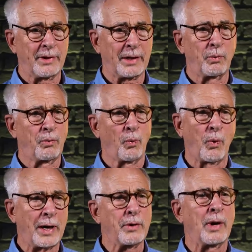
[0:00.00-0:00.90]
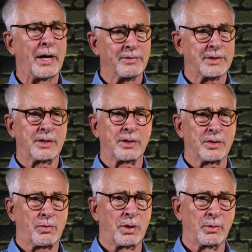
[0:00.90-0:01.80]
Like, why do I have such a
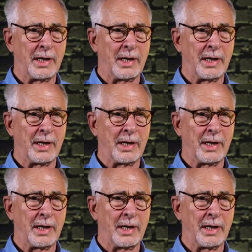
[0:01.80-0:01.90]
strong